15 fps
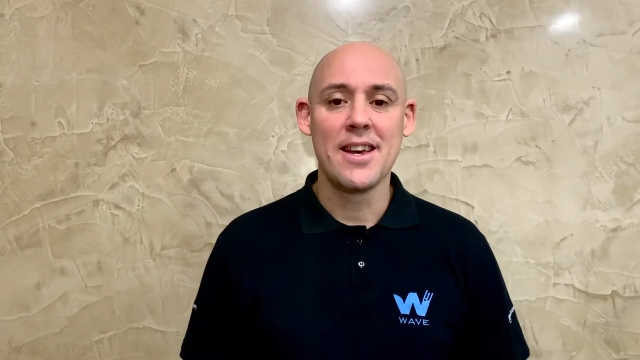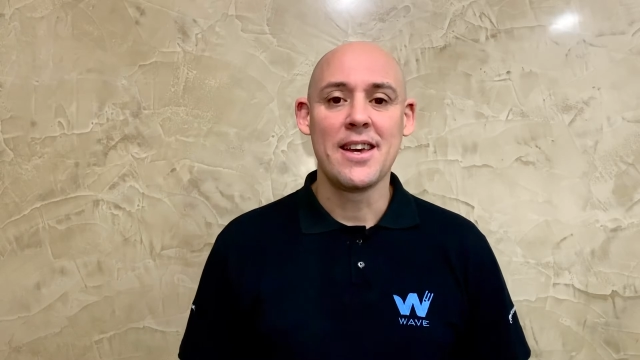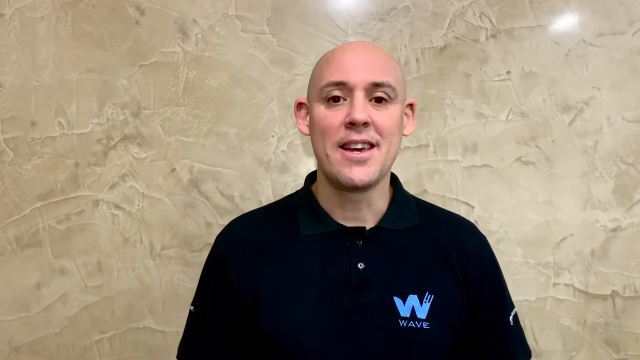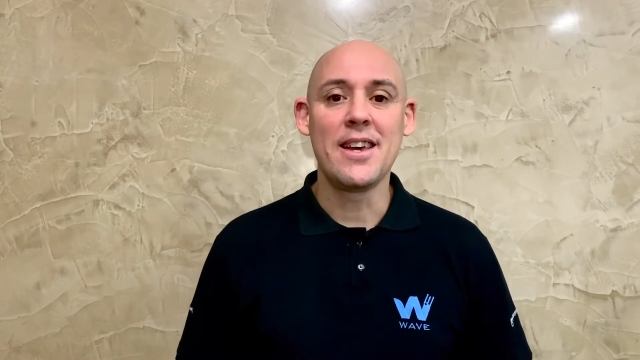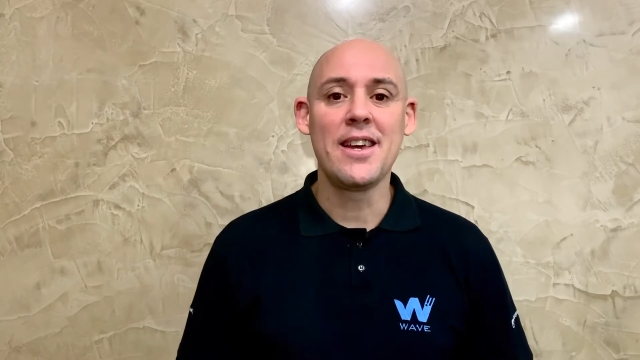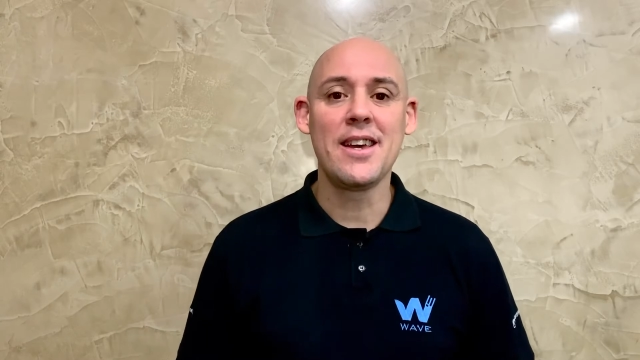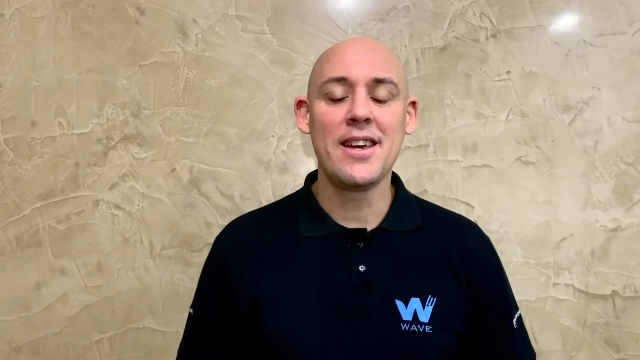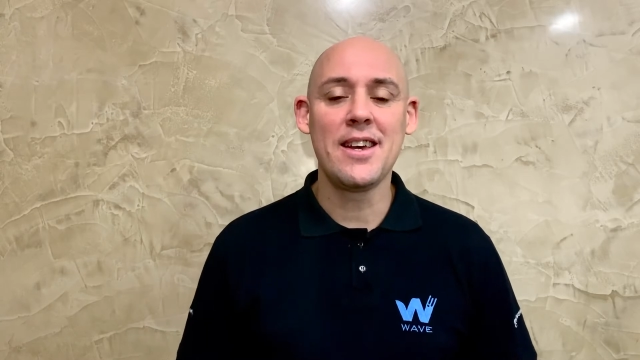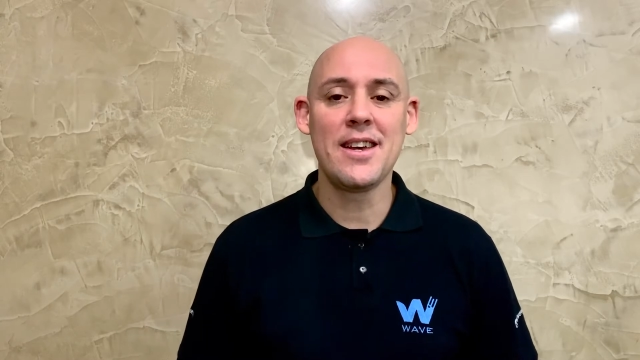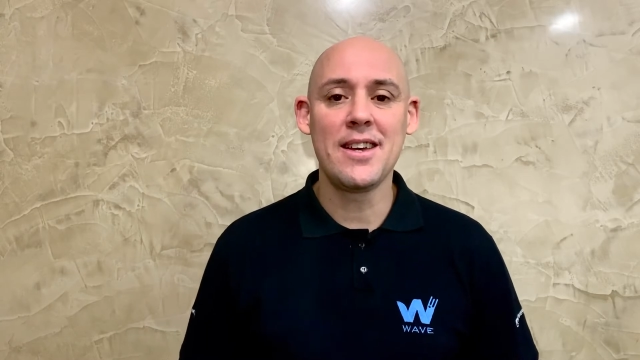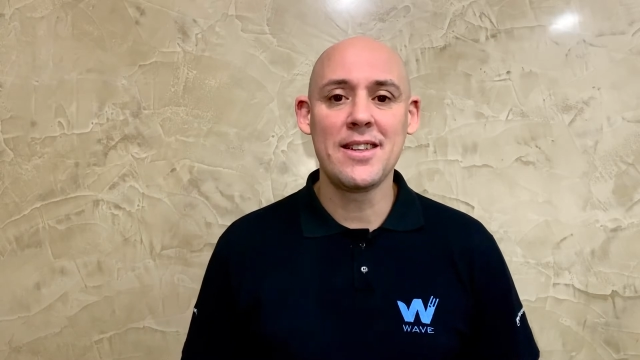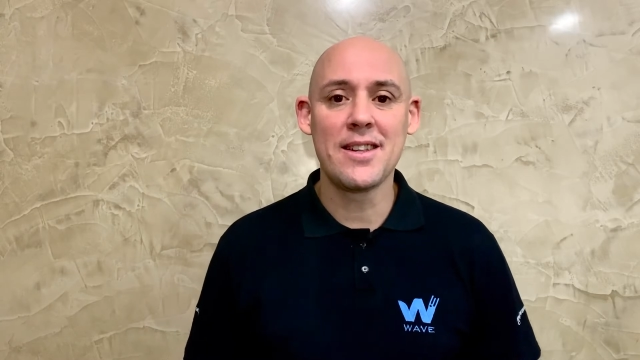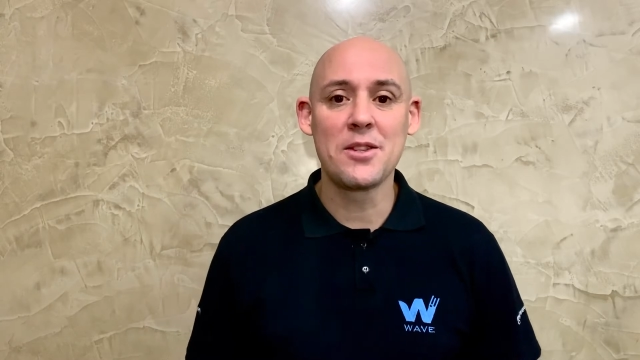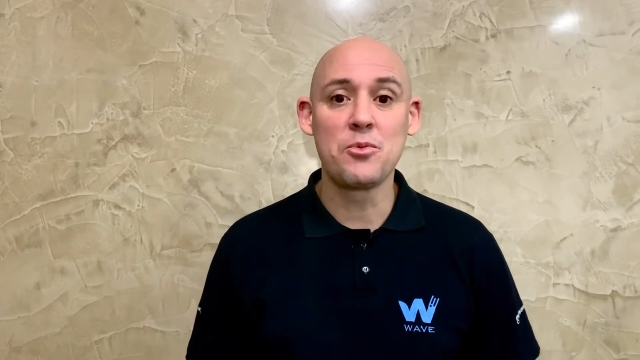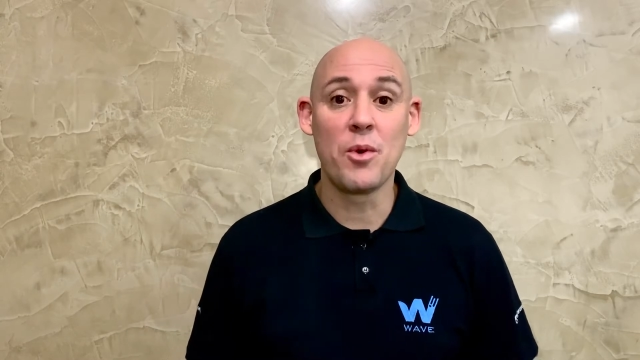in
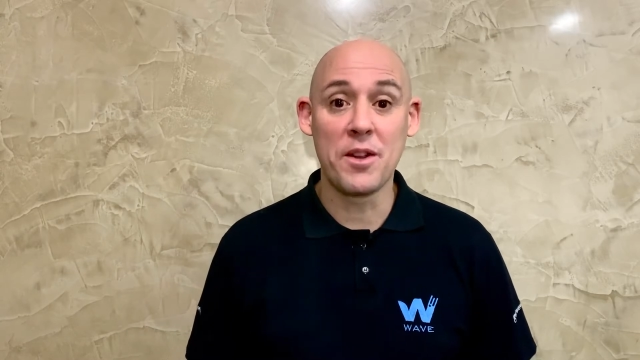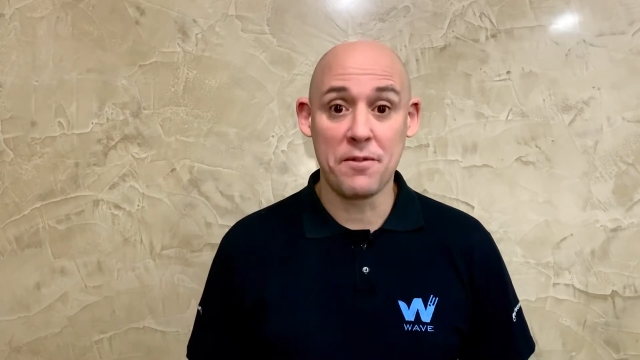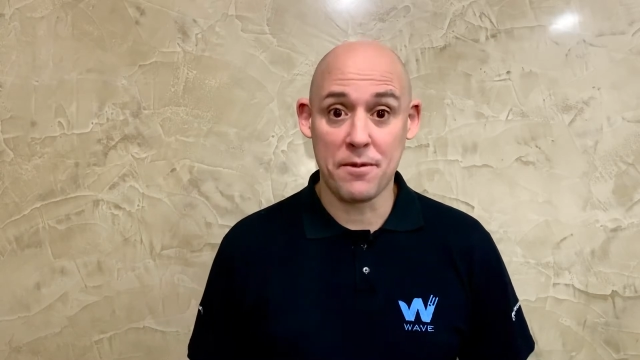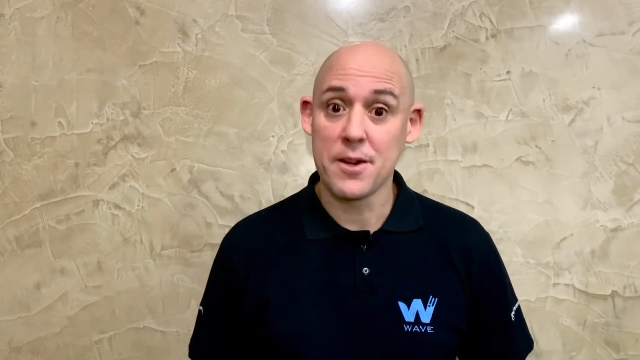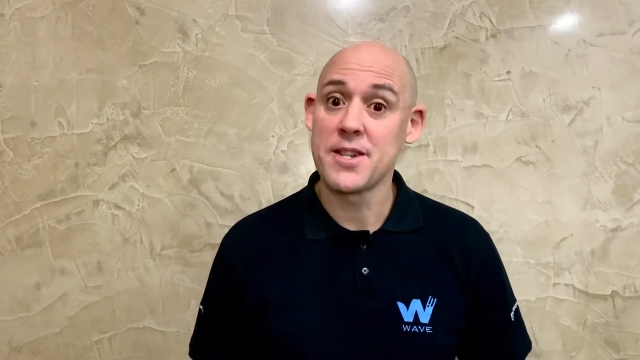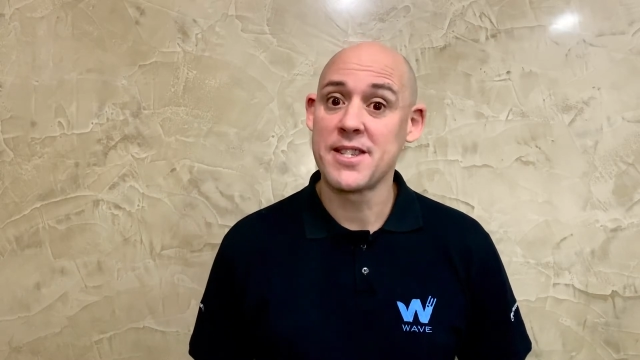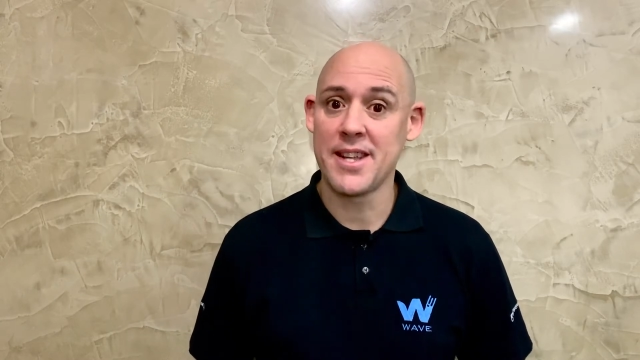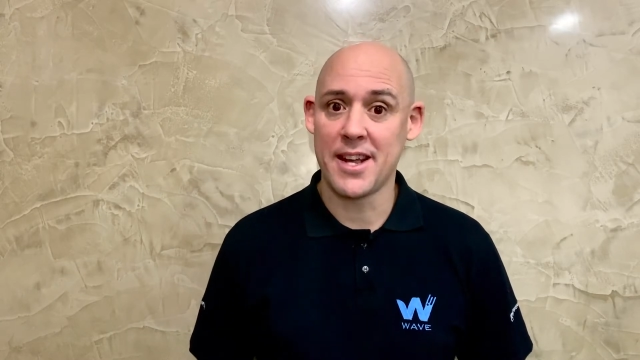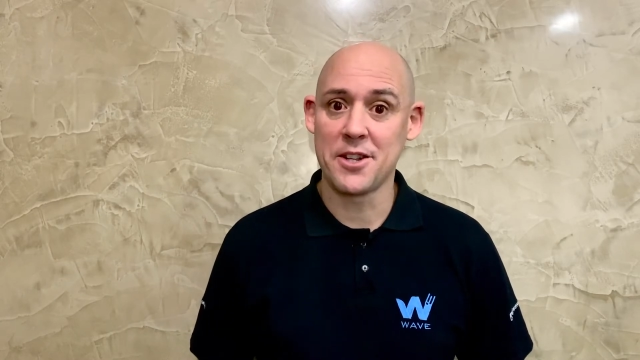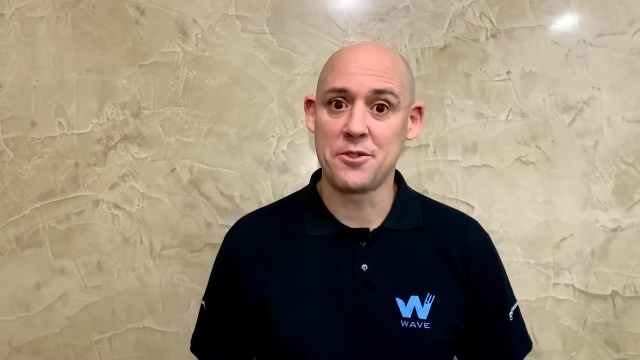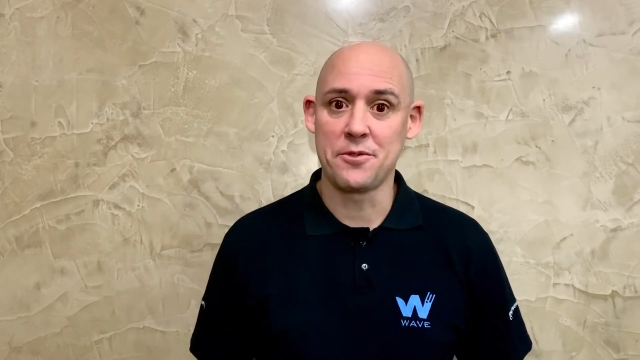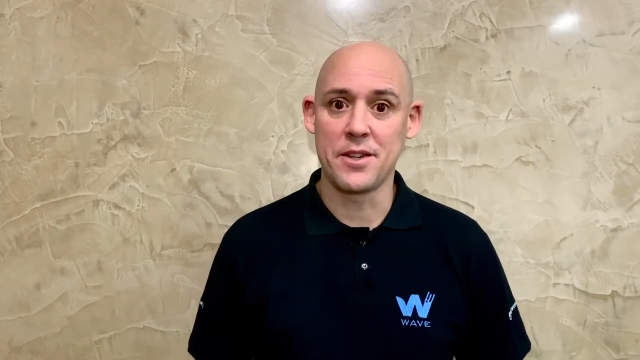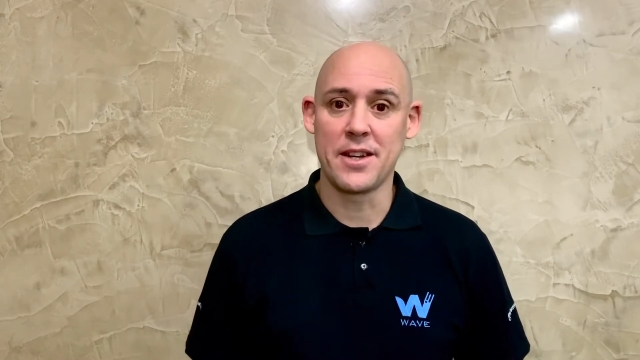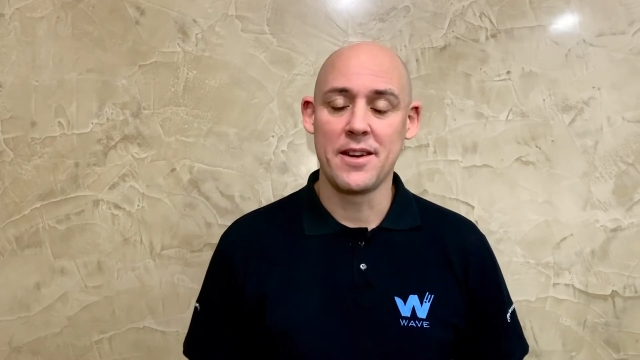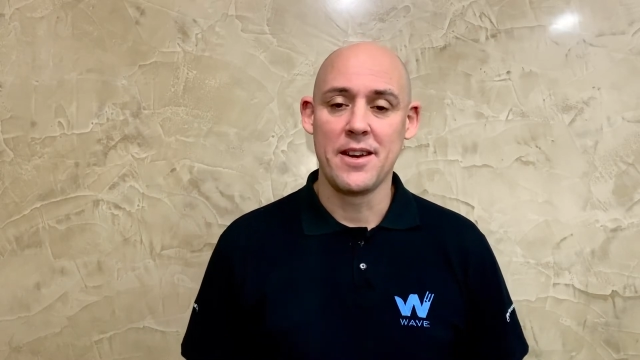the 21st century.